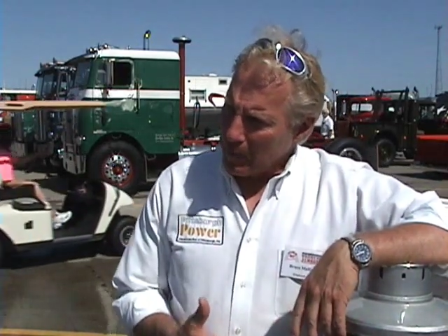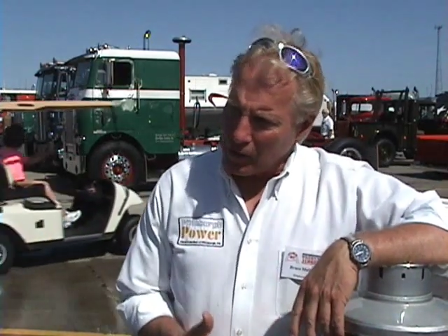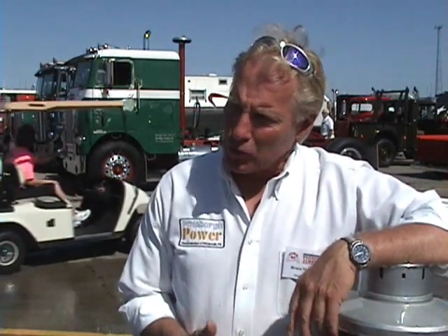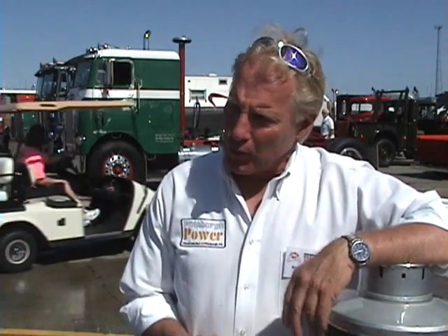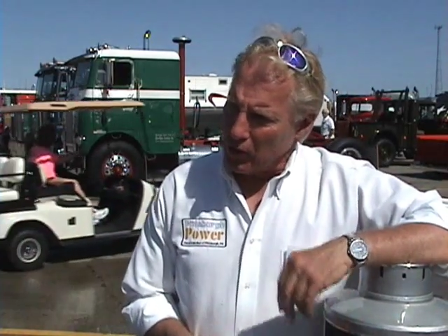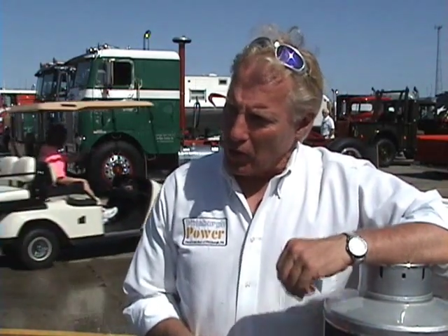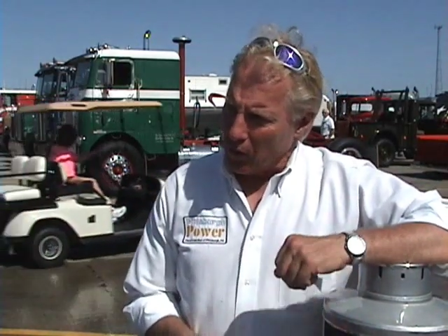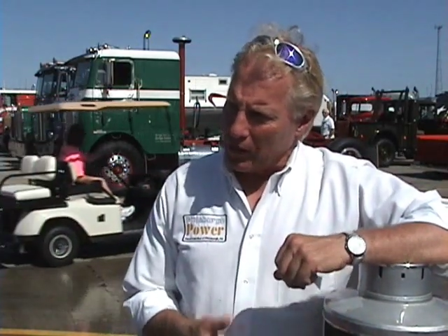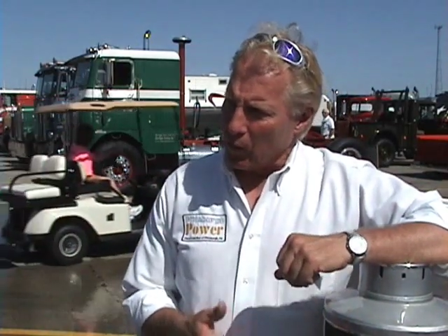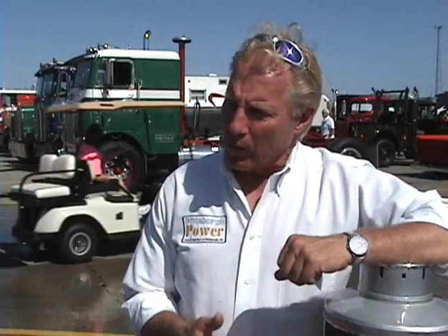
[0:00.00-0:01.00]
Because when you
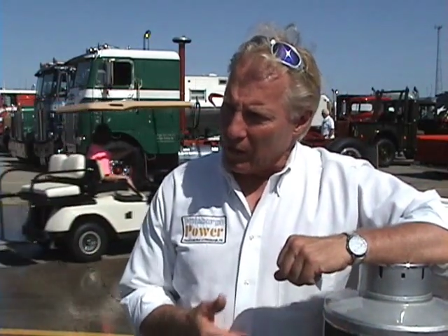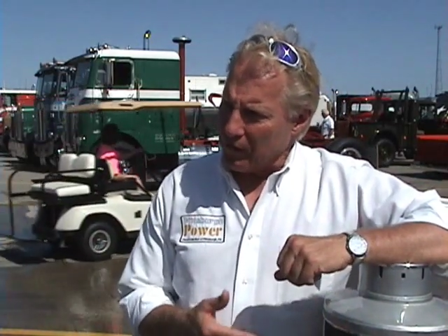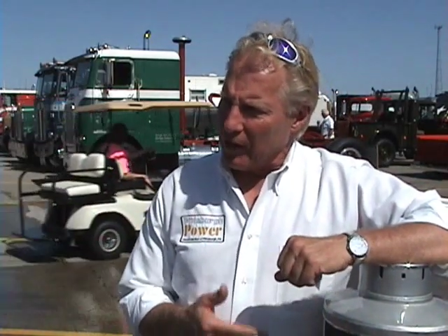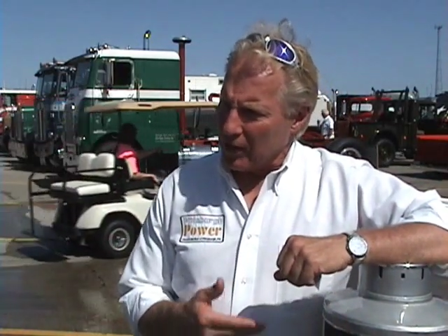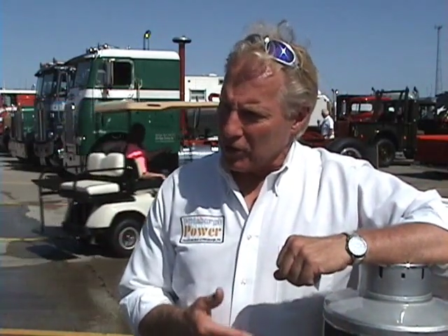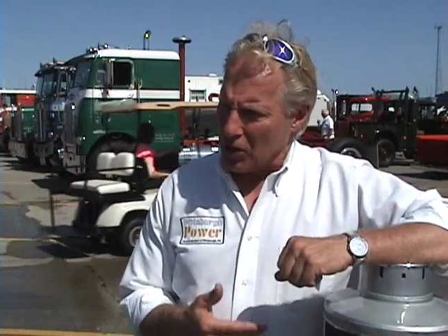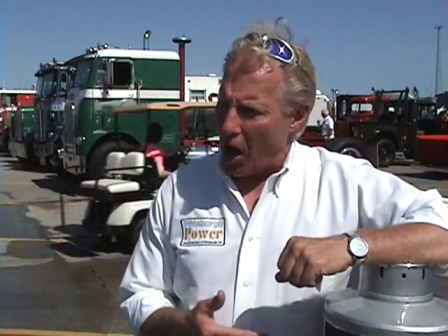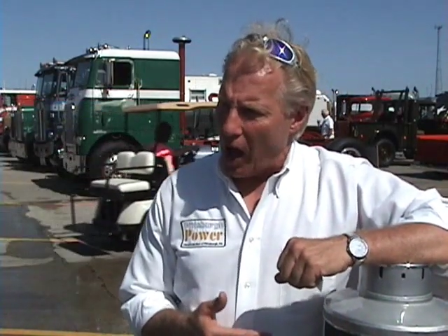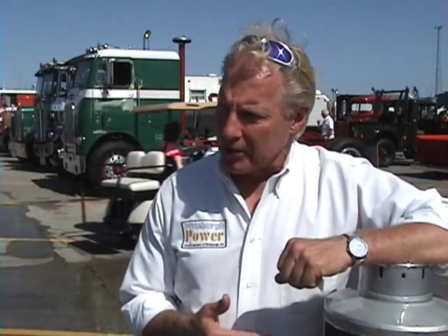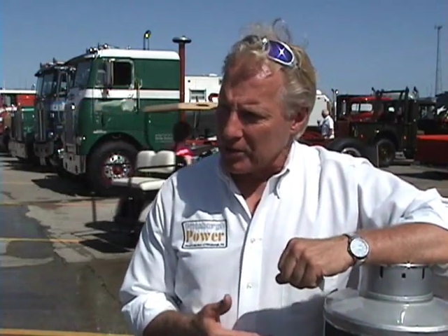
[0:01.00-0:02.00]
don't get rid of the
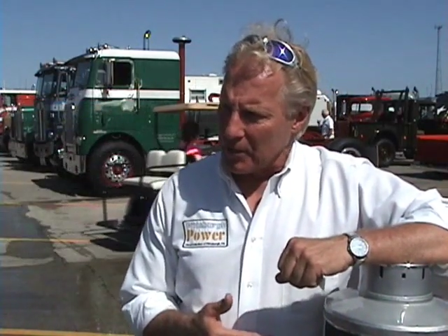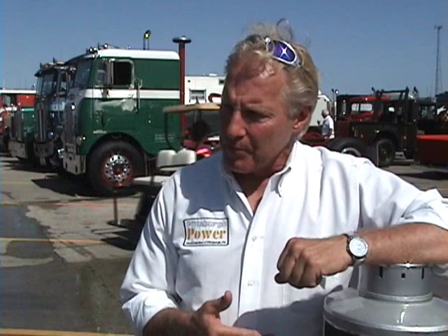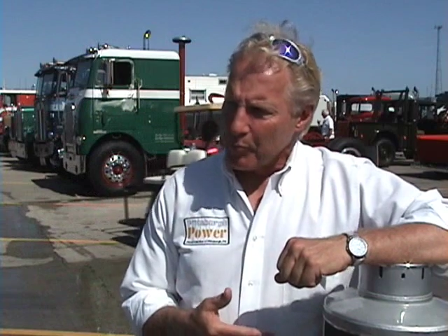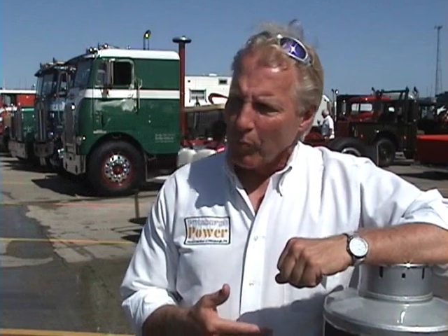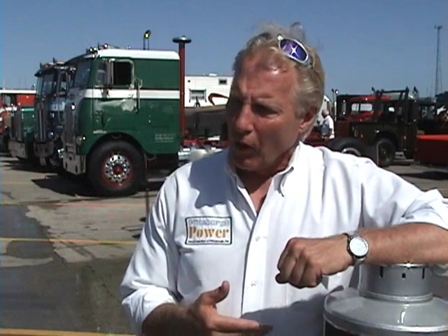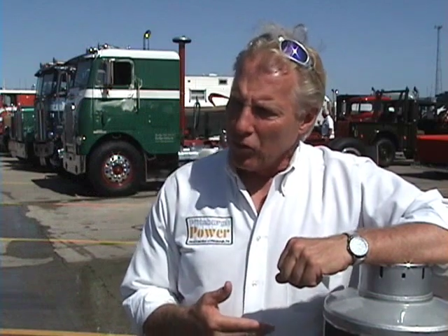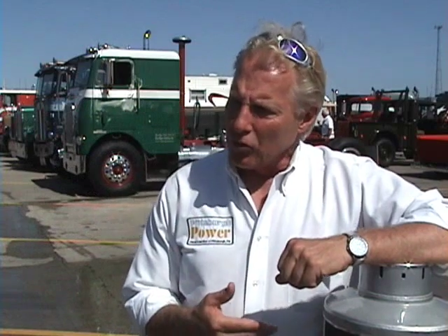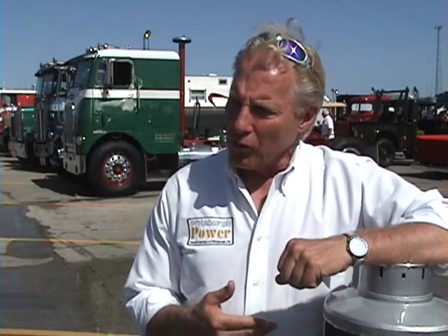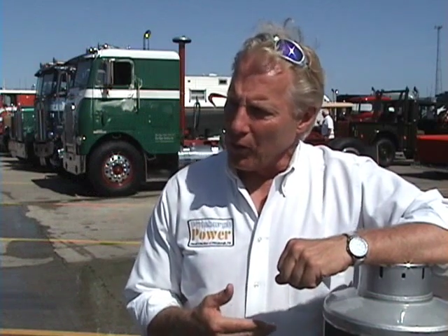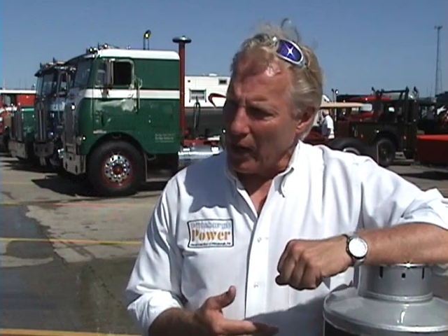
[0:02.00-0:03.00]
exhaust, you
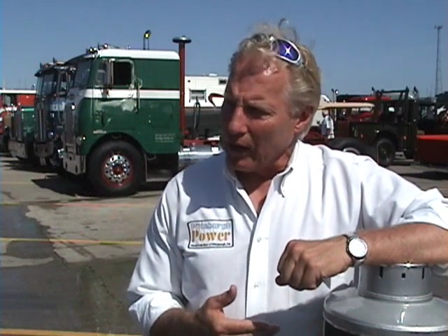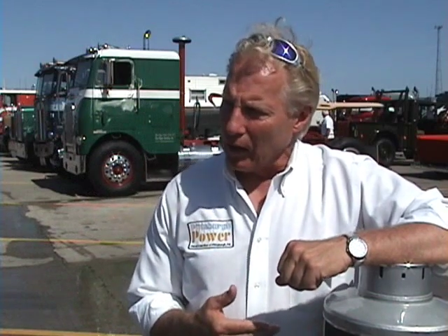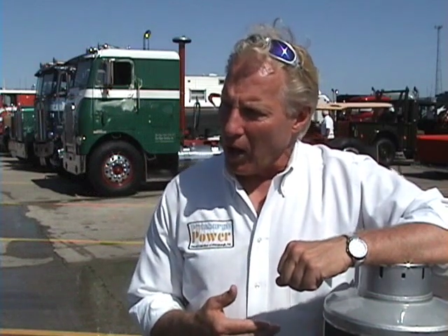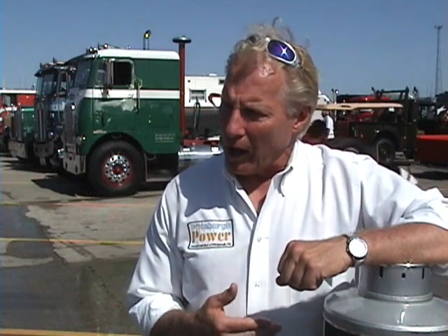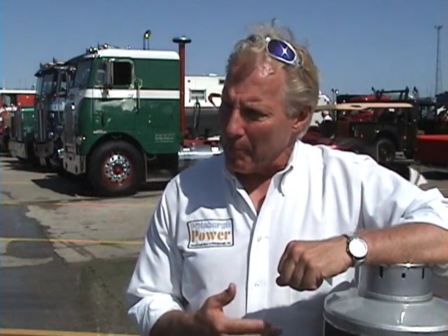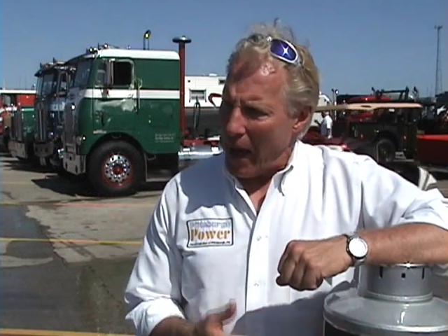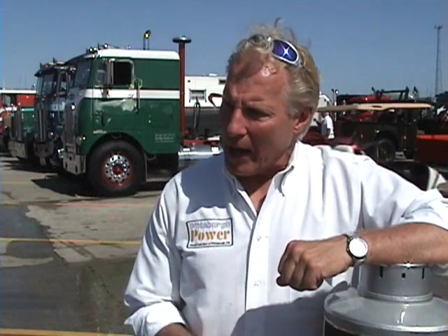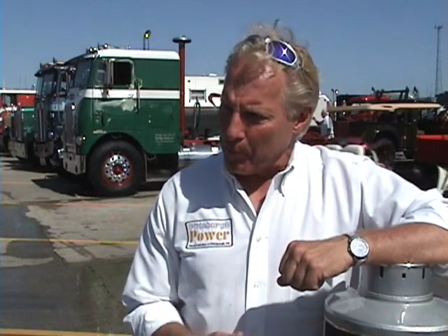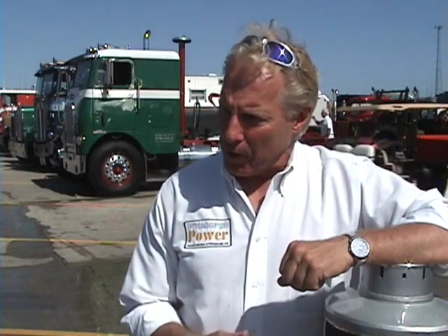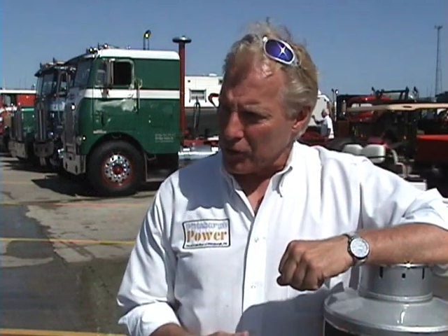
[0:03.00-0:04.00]
create a lot of
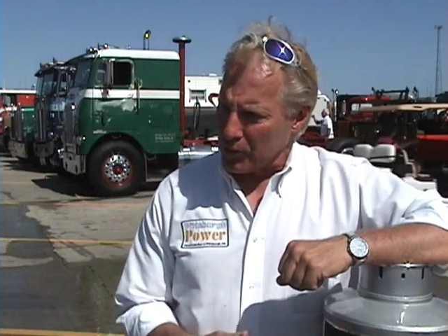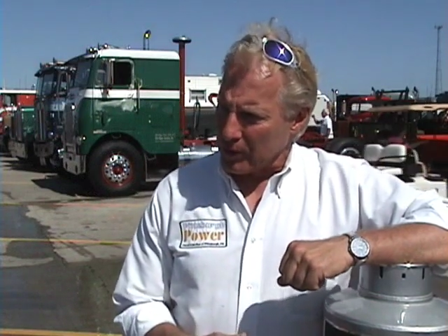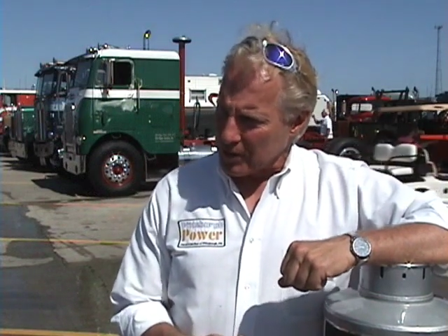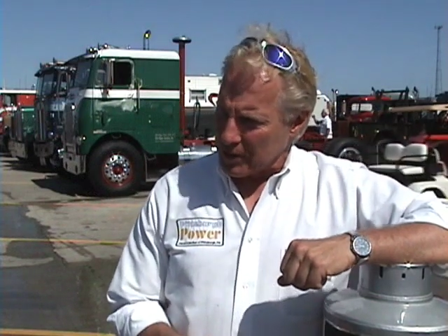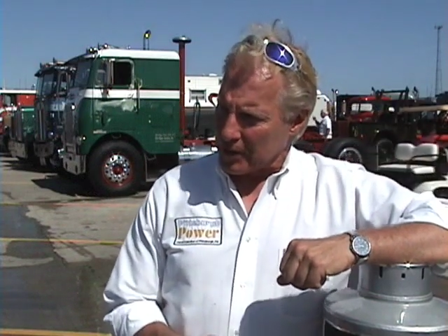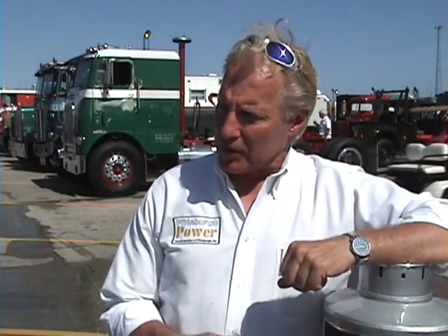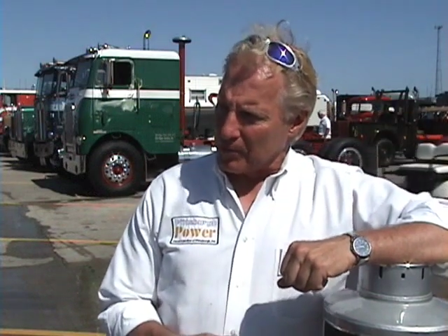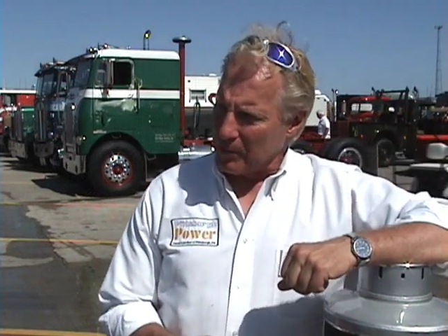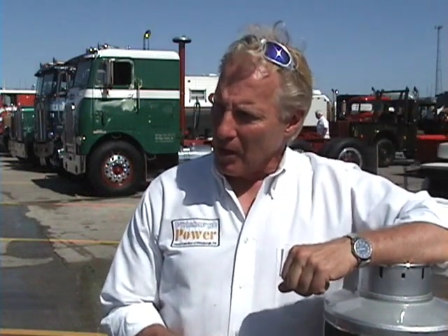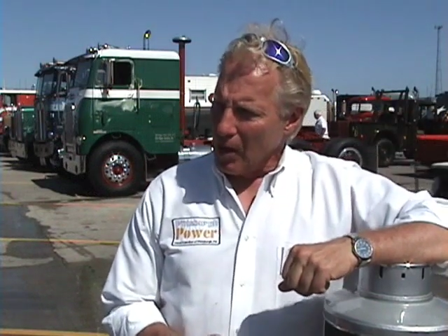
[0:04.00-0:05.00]
back pressure in the system.